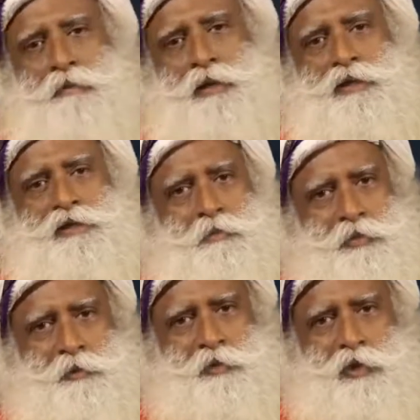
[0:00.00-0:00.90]
Because some
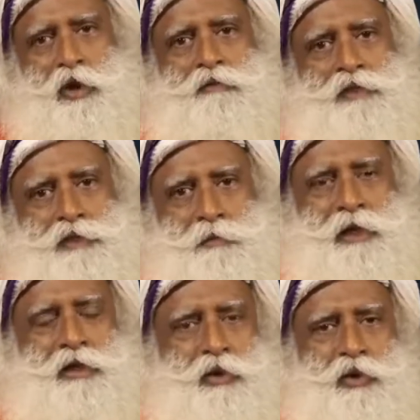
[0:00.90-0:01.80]
people will always
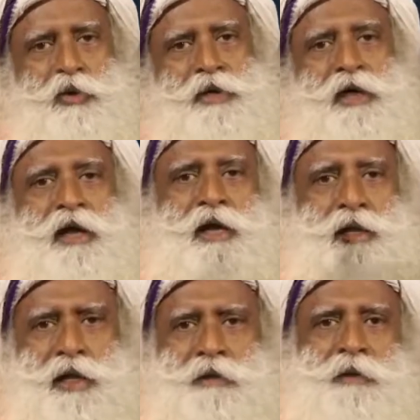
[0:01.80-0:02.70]
debate, no, that guy
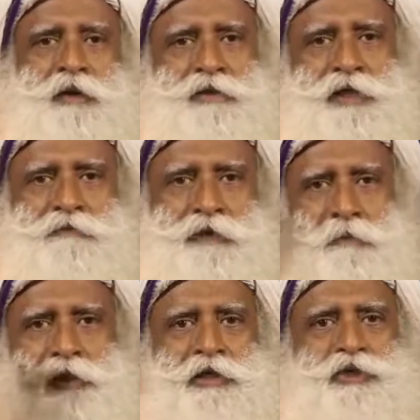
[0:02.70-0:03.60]
died because he had
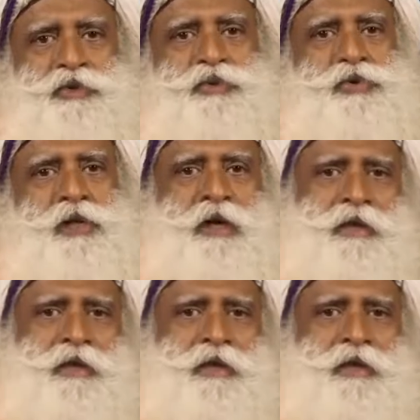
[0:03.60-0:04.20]
family issues,